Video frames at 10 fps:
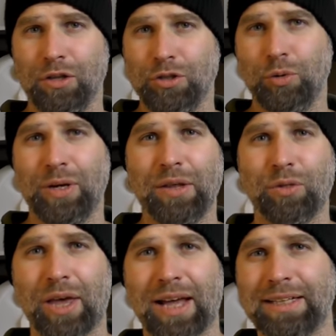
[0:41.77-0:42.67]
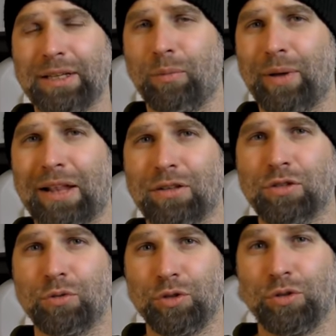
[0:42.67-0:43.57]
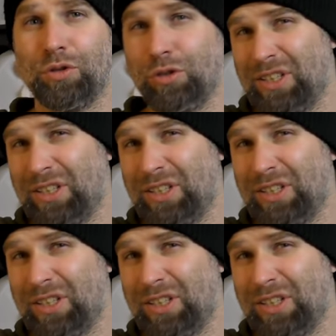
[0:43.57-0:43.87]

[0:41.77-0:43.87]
do hit that little bell so you